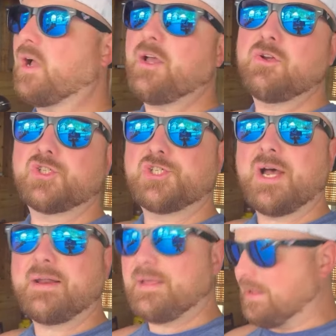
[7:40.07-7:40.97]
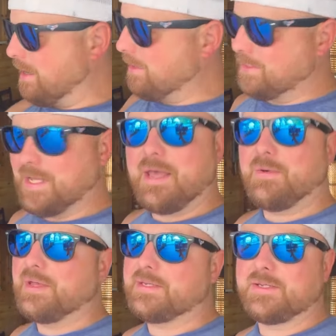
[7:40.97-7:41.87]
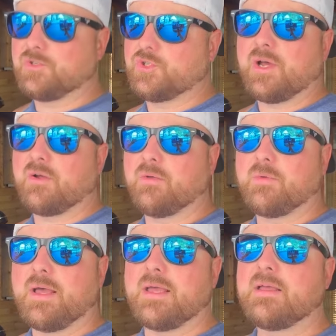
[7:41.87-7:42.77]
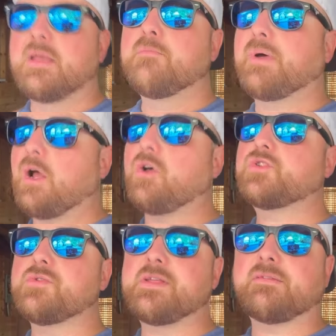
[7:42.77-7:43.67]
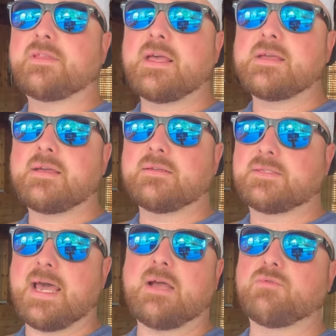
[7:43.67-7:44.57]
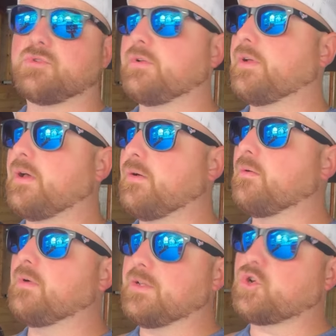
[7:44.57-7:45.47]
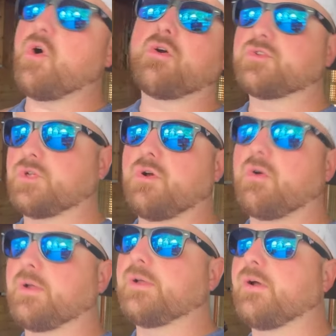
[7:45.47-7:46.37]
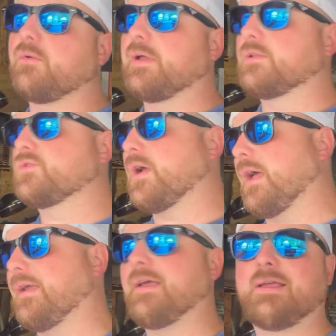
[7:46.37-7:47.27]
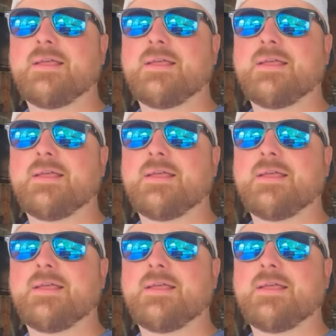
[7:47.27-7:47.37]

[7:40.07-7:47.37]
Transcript: I go to shut it, and I could tell it didn't shut all the way. But I also didn't think Zach was going to go as hard as the car could go around the track.